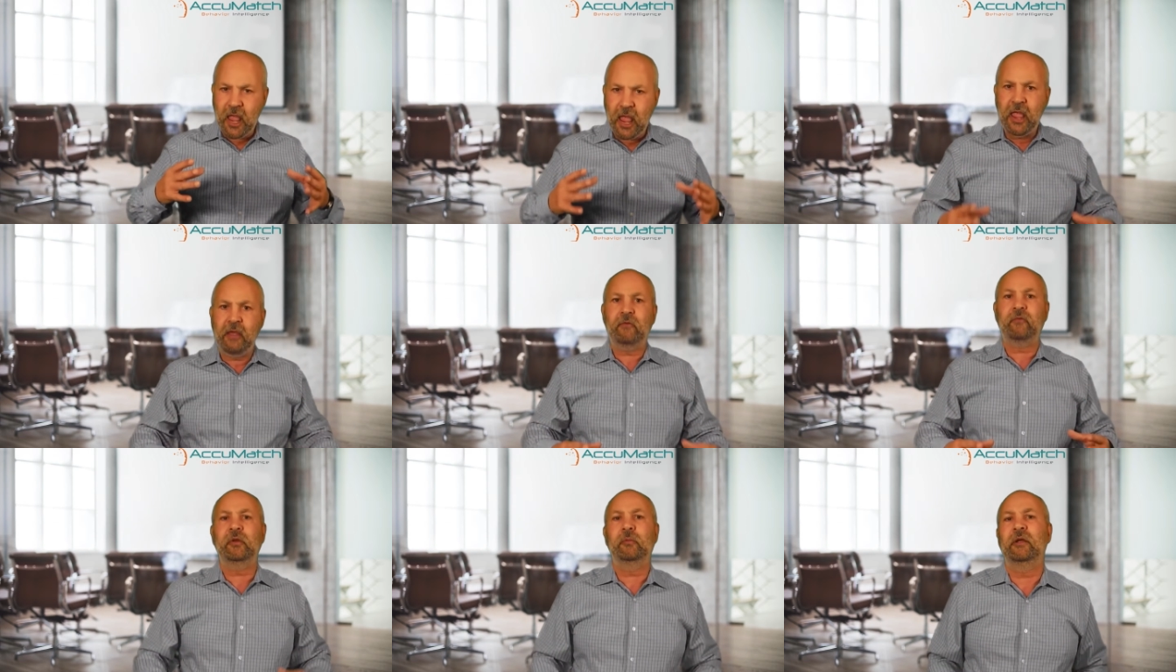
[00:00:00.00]

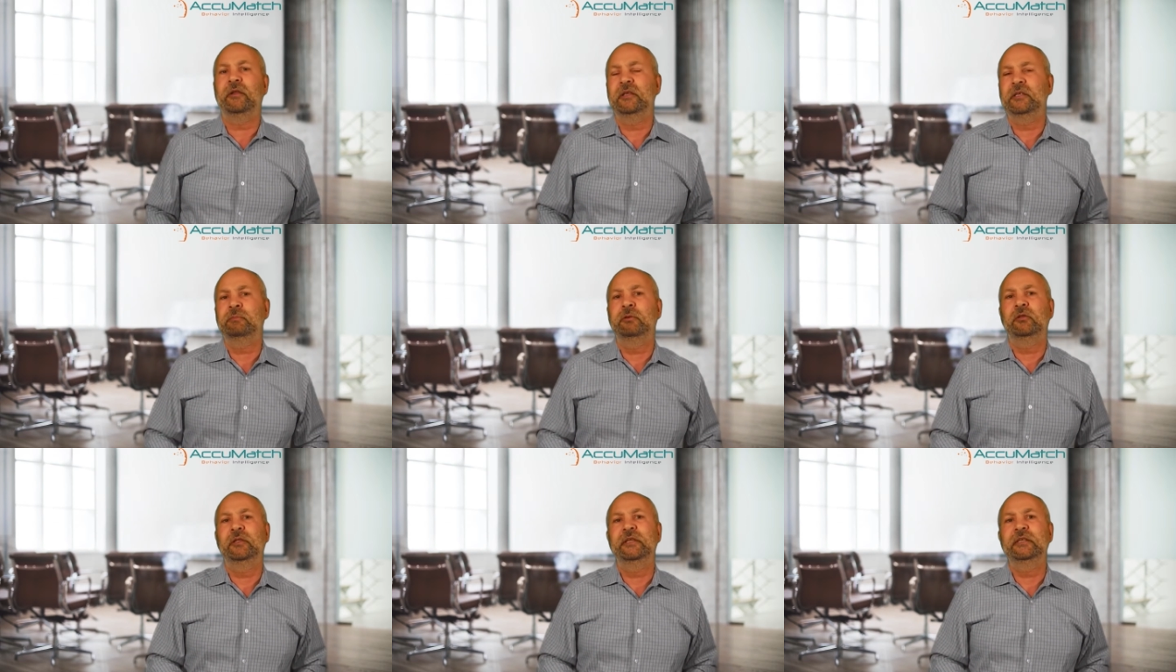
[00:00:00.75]
everyone is
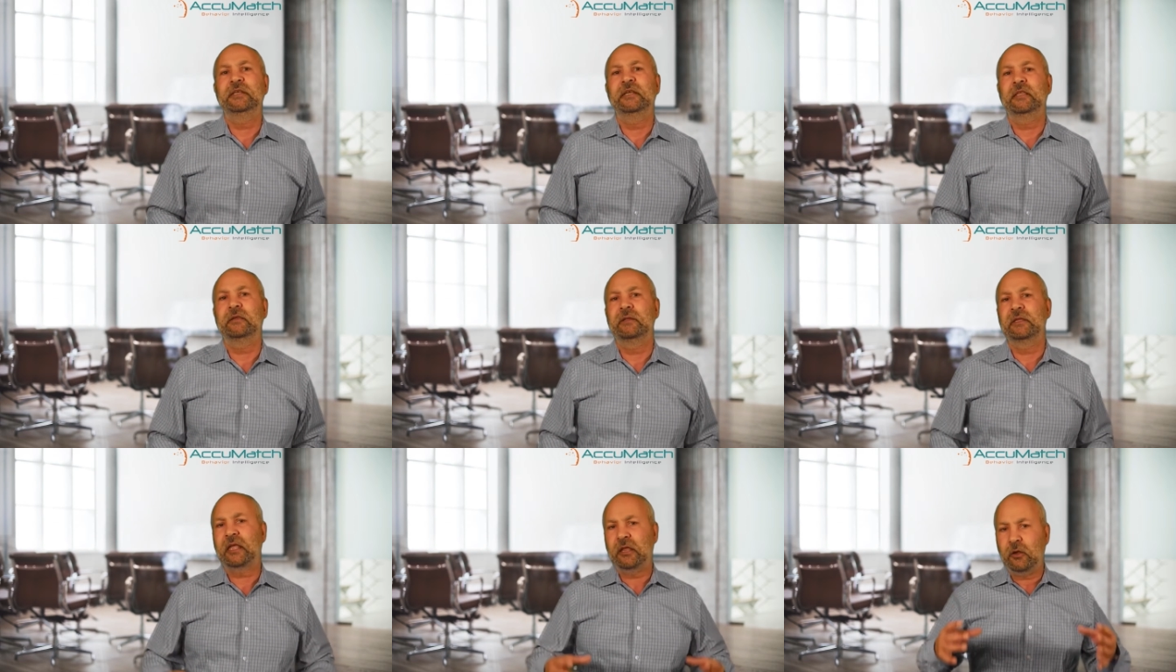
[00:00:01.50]
pulling together,
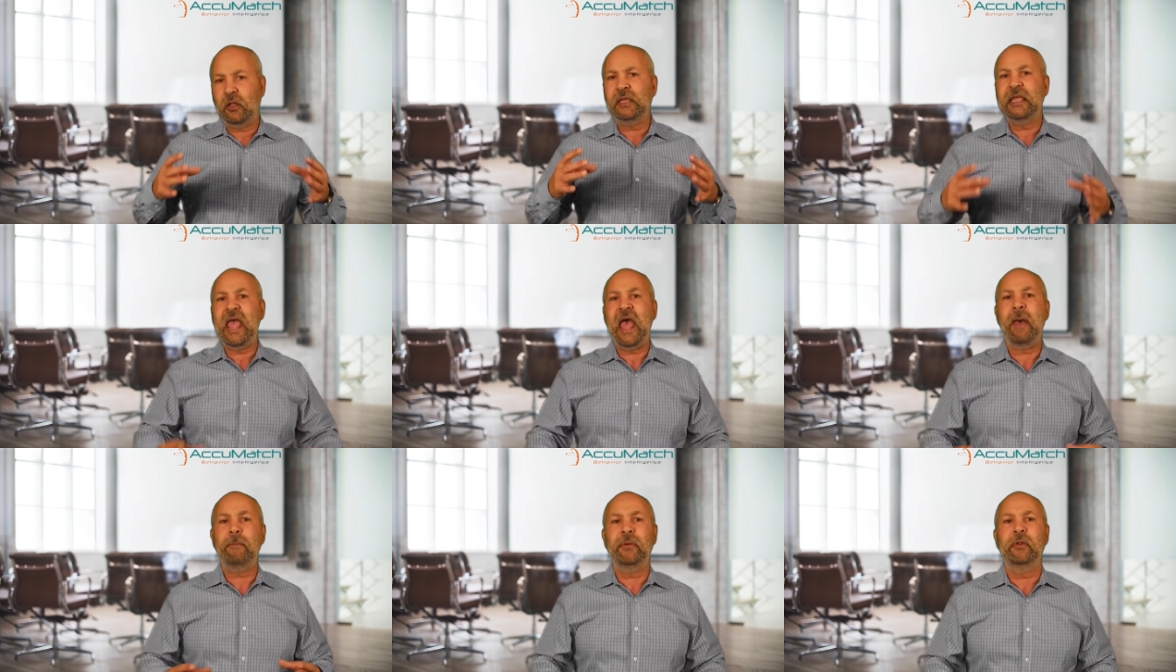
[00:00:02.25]
and it can only
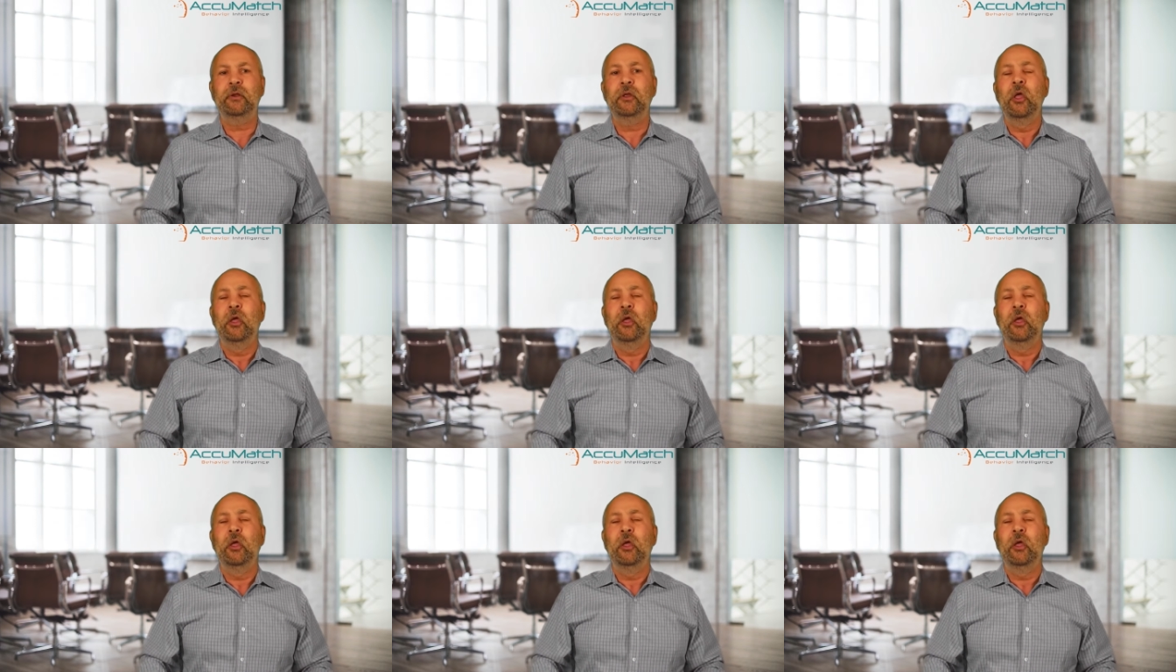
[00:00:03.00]
happen